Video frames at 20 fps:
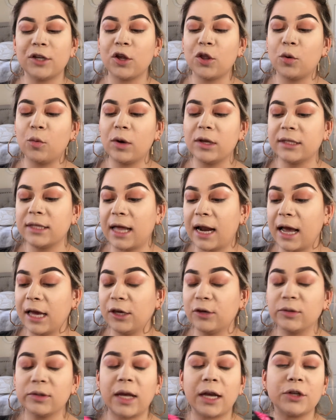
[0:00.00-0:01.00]
are the ones that I
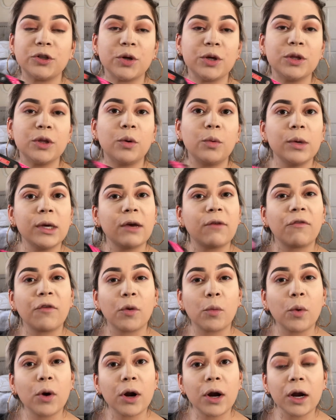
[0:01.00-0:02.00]
use like during the week
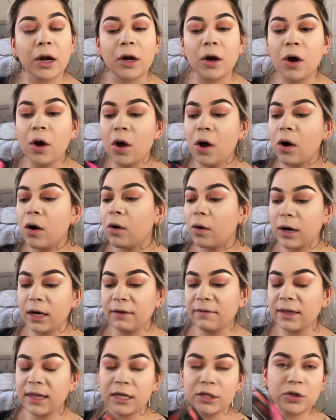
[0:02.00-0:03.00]
for work, or
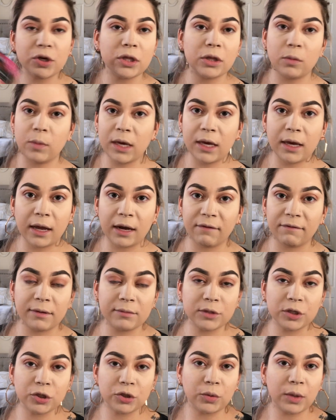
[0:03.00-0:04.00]
even like during the weekend if
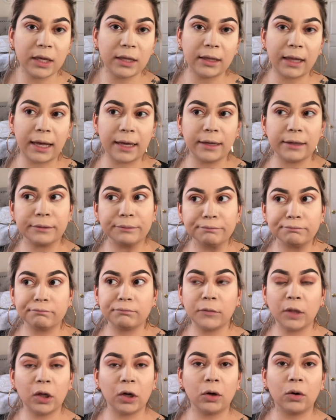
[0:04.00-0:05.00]
I'm just doing like,
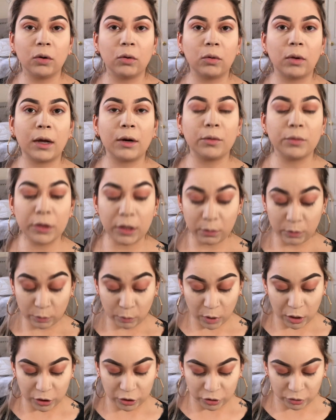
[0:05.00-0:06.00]
you know, I don't really
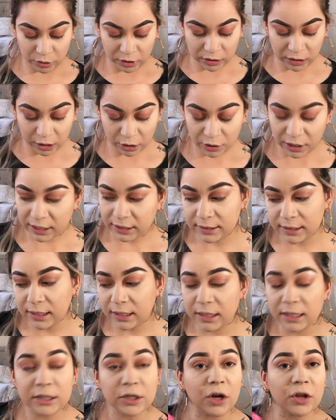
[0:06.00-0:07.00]
want to do anything crazy.
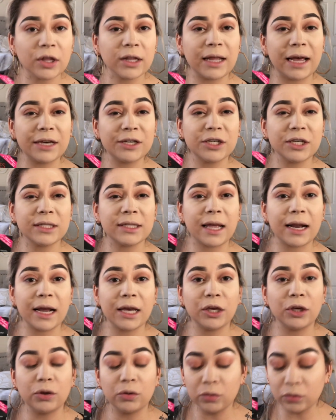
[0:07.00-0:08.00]
These are the lashes that I
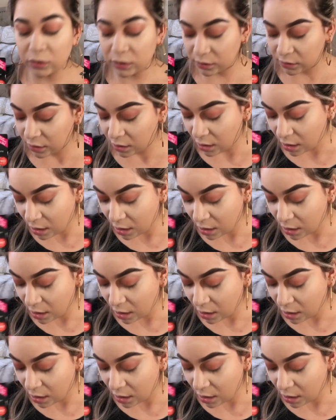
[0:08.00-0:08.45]
use.